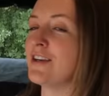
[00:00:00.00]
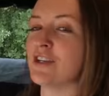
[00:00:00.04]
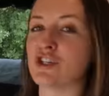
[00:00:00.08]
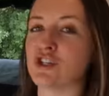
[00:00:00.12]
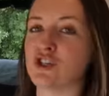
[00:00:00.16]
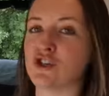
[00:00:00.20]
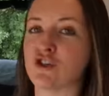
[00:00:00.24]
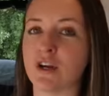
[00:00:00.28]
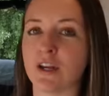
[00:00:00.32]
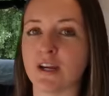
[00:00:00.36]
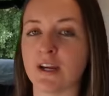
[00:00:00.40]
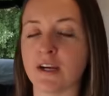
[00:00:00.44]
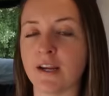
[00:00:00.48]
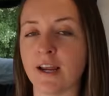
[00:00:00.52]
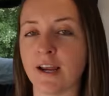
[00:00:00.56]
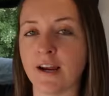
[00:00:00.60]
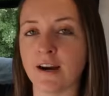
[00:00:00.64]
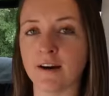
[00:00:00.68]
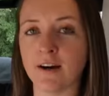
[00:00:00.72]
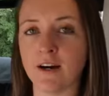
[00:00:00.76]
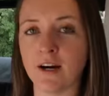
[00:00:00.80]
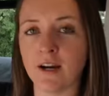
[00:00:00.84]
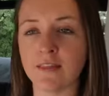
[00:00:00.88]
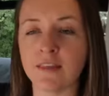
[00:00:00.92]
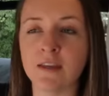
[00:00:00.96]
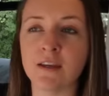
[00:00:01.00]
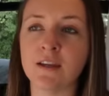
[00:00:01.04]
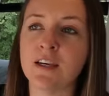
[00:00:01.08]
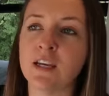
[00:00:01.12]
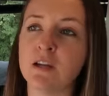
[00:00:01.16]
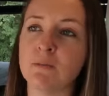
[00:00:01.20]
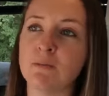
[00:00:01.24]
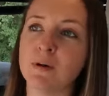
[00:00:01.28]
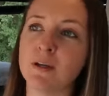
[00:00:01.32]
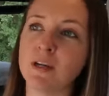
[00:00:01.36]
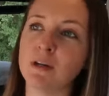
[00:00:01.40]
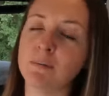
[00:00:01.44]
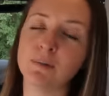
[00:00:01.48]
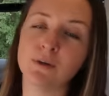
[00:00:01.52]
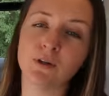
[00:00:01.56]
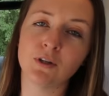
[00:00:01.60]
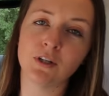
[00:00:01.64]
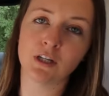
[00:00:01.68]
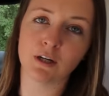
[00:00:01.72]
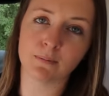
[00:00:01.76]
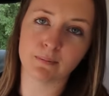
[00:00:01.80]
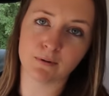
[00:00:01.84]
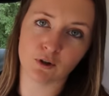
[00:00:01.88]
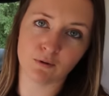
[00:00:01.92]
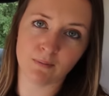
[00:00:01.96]
this dreaded area that anybody
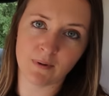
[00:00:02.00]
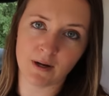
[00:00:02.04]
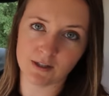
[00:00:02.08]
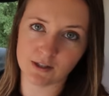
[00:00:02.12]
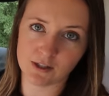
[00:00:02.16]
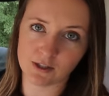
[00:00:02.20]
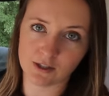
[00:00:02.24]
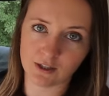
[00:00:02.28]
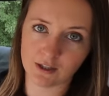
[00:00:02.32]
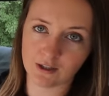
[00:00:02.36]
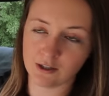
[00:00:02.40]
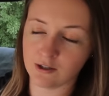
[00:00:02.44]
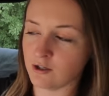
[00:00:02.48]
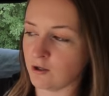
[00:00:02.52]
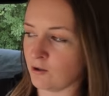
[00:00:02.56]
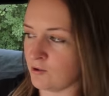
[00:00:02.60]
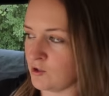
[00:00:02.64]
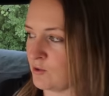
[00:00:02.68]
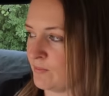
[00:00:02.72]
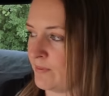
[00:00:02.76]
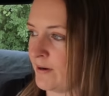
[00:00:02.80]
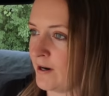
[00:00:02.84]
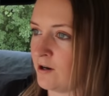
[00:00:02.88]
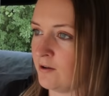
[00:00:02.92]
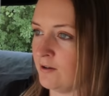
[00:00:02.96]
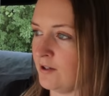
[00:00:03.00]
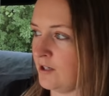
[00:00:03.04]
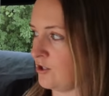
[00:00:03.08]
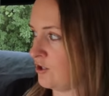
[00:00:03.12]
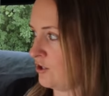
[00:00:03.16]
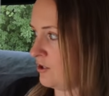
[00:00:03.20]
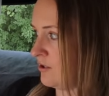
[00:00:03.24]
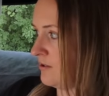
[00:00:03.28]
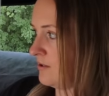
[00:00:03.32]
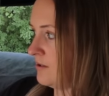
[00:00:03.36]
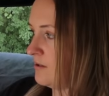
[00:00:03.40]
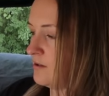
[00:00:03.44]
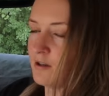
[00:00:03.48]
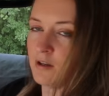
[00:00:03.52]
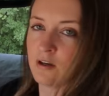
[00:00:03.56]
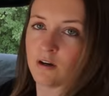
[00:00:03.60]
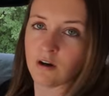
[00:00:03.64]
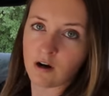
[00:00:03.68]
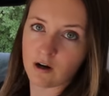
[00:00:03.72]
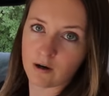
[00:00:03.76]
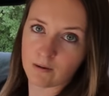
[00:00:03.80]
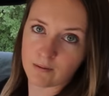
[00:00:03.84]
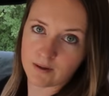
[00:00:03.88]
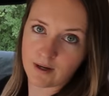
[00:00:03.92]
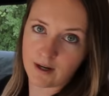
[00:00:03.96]
building a ProMaster knows about, it's just an
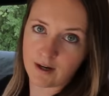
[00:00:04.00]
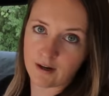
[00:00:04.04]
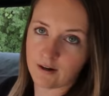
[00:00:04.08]
awkward